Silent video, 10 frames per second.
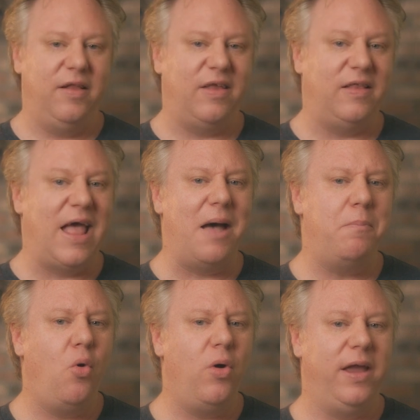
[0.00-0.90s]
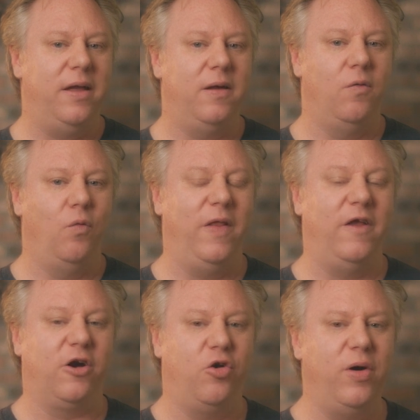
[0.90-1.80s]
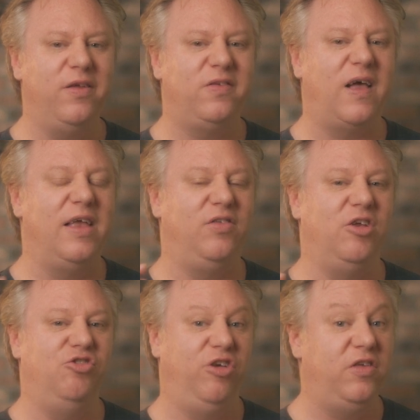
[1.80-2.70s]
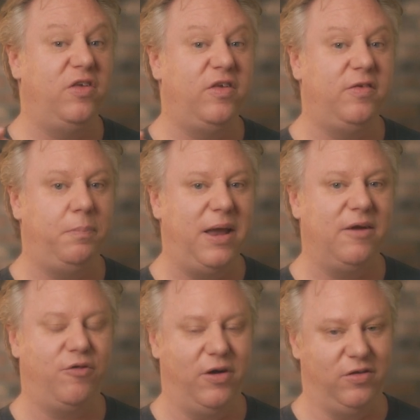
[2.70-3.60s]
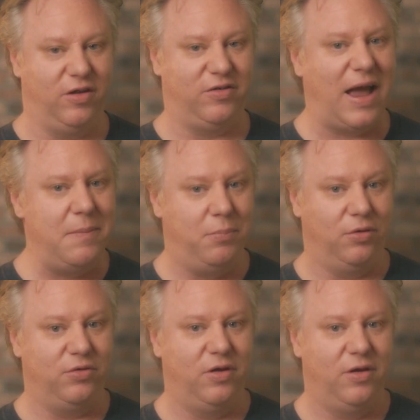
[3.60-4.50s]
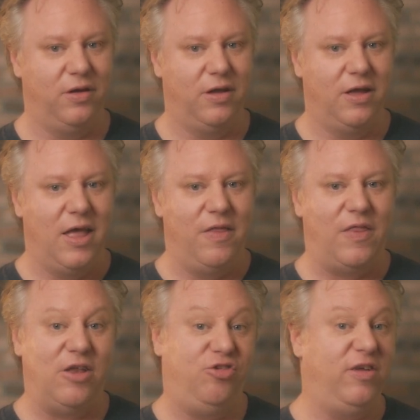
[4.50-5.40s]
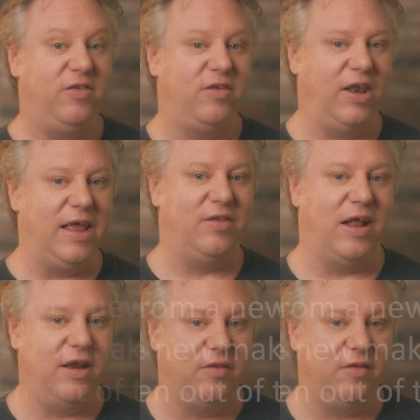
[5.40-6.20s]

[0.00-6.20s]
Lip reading: it's at that point when they're criticizing Jesus's pick for his disciples that Jesus lays down